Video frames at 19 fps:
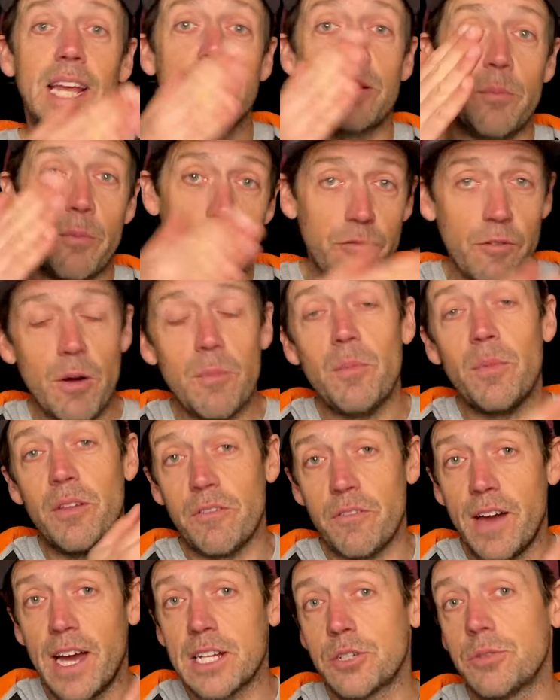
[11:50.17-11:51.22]
them from the
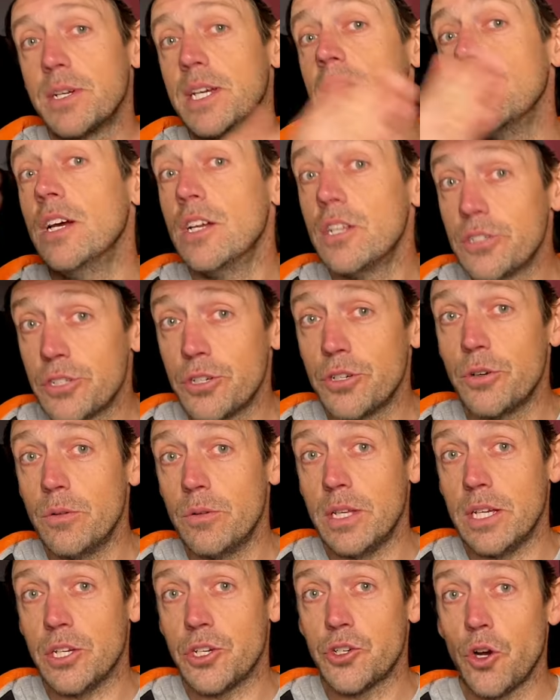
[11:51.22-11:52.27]
factory to
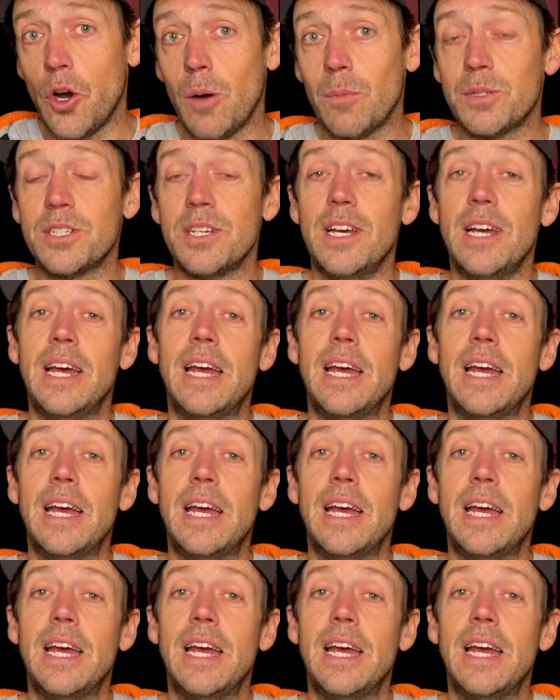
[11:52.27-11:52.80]
the shops,